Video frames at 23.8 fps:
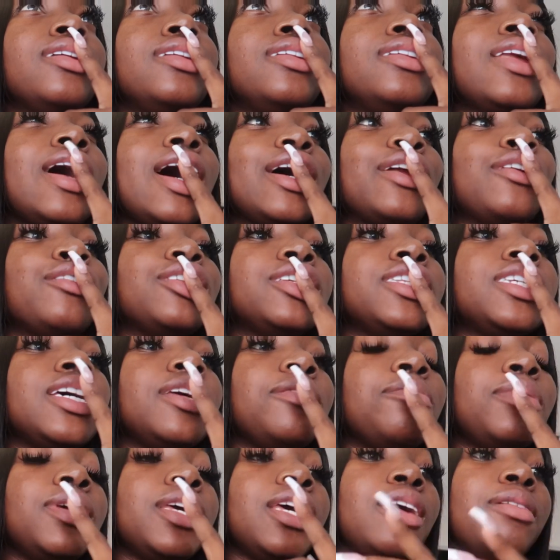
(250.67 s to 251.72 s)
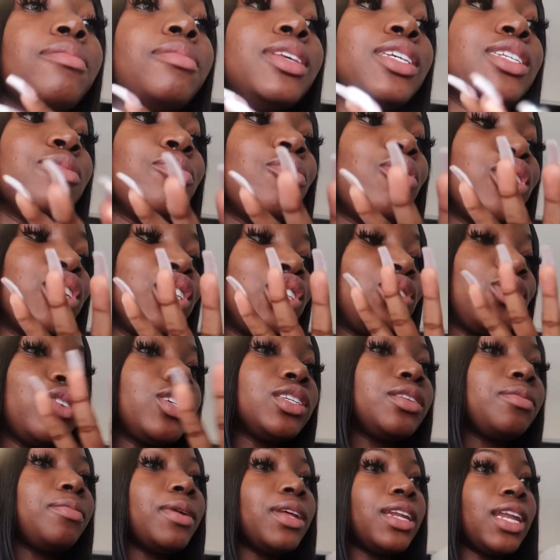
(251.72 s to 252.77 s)
9 or 10 p.m. this morning. So
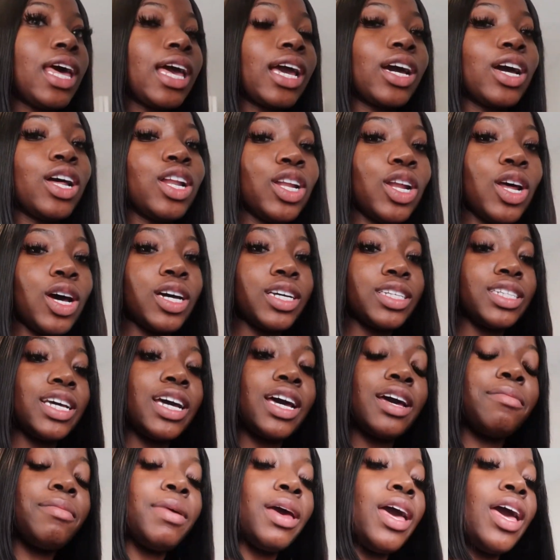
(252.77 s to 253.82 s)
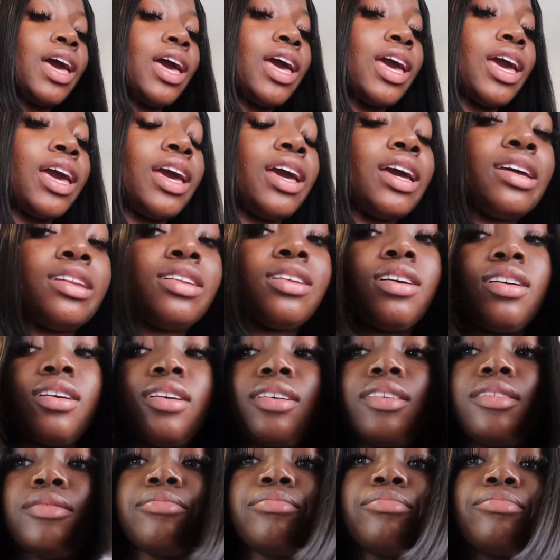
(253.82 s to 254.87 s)
it's been like a long time. And
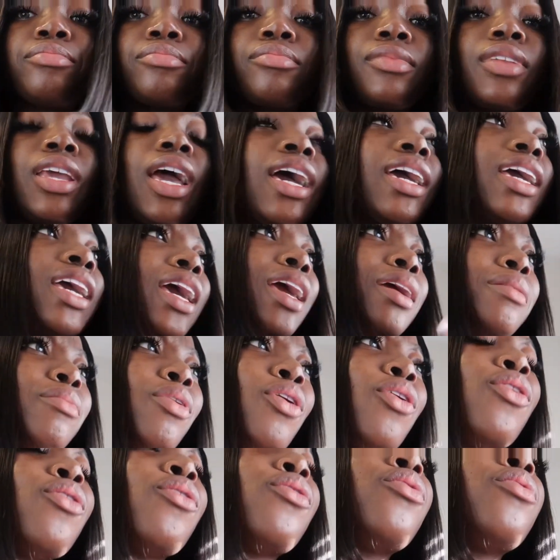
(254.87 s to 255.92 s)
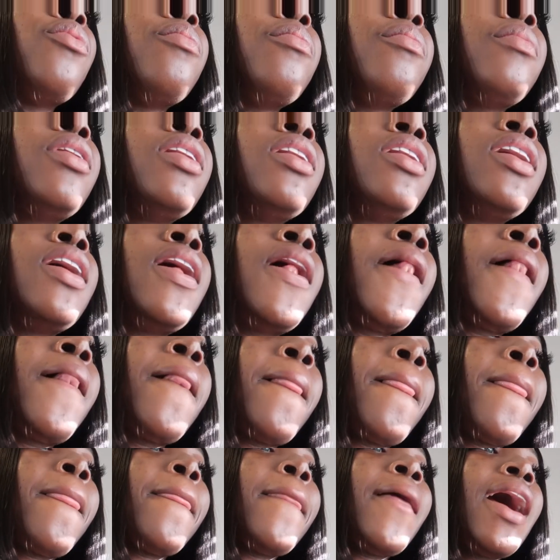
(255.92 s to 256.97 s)
I came home,
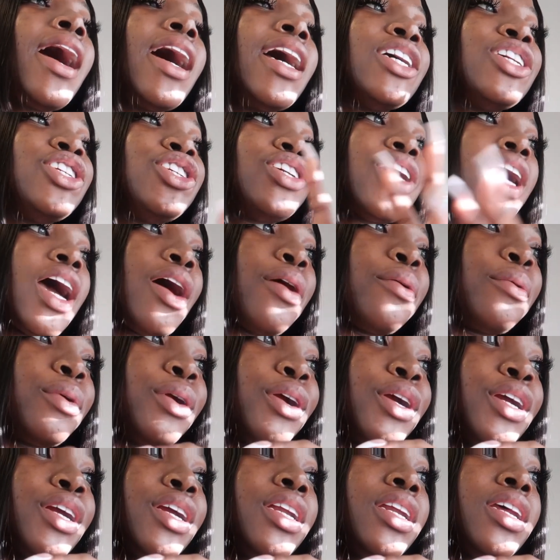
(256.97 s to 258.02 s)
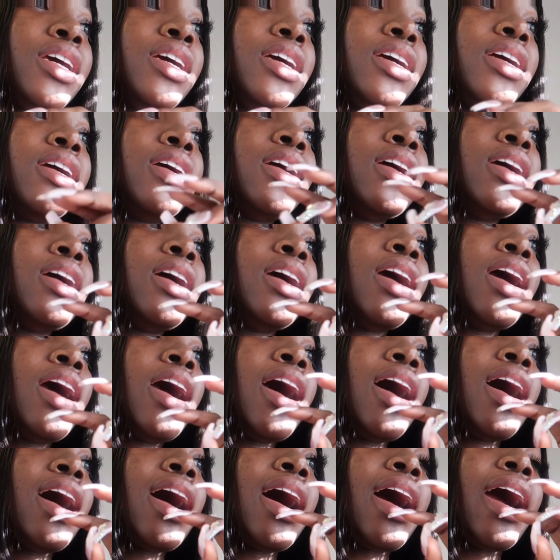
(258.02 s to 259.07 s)
I showered,
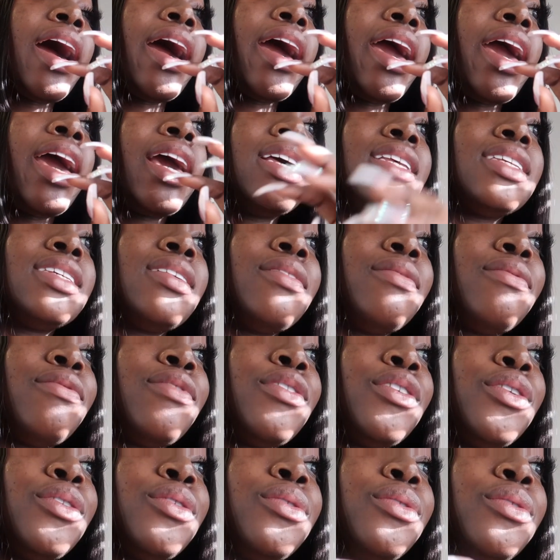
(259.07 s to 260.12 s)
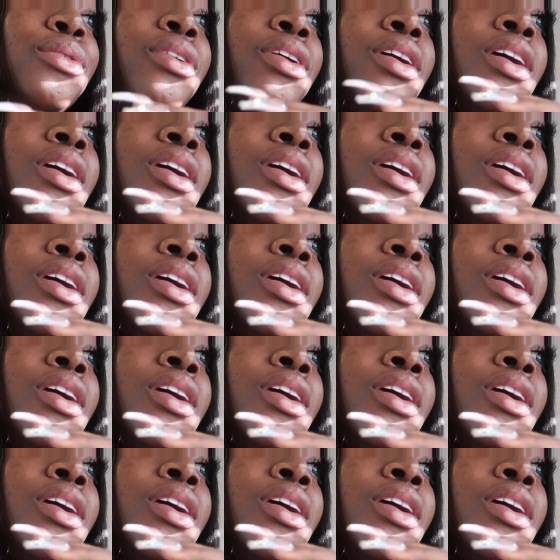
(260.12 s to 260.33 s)
I ate some food,